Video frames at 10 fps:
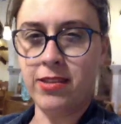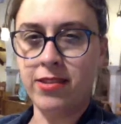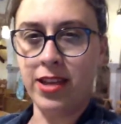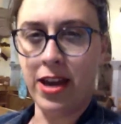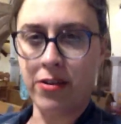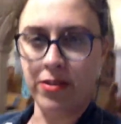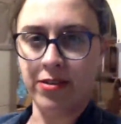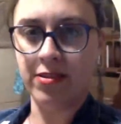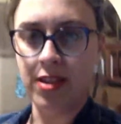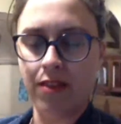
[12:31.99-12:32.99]
the
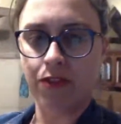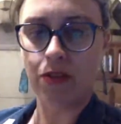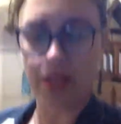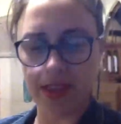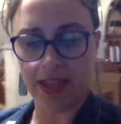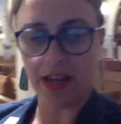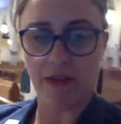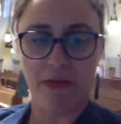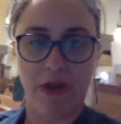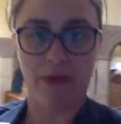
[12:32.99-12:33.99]
sacristy, if you can think of what